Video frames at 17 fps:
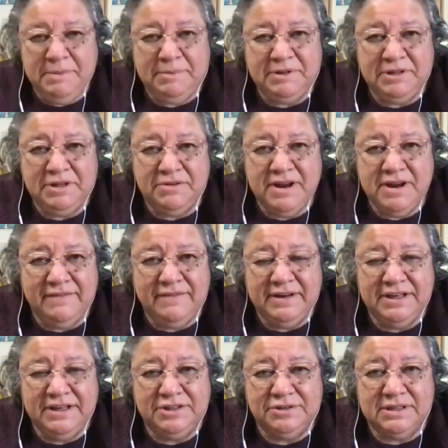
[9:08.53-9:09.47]
don't have any
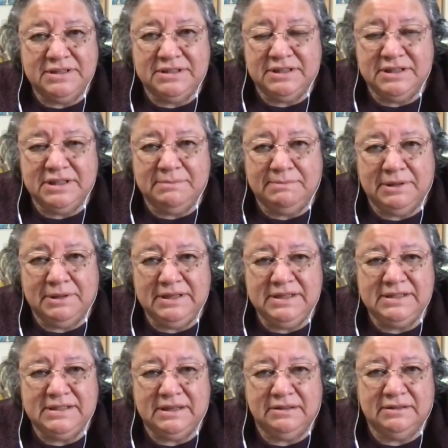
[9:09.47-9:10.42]
trust in the police
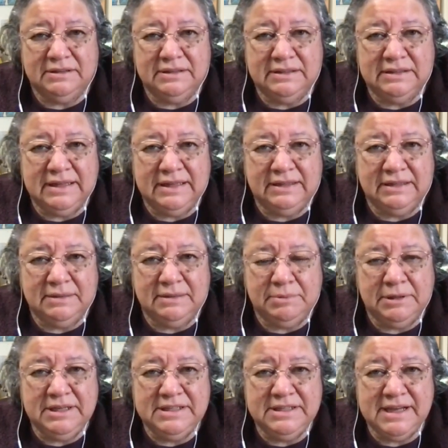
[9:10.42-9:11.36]
that the
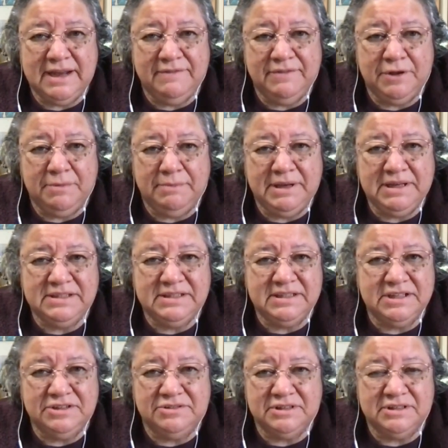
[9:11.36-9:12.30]
police have their best
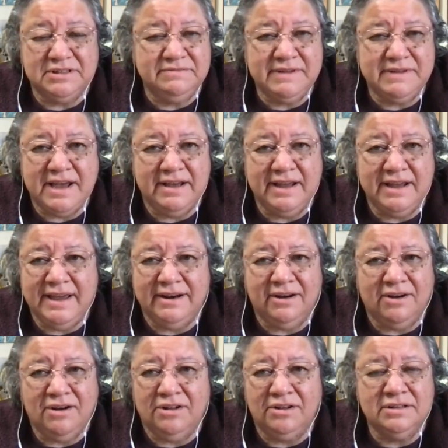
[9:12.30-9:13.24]
interests, not at
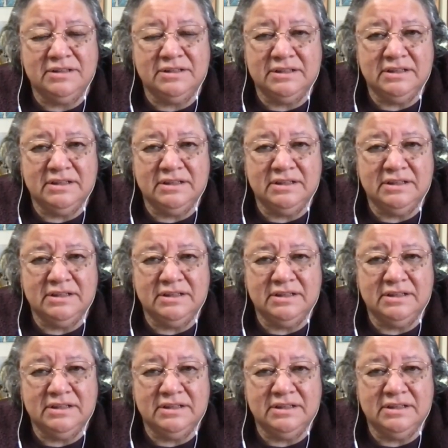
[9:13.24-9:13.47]
all.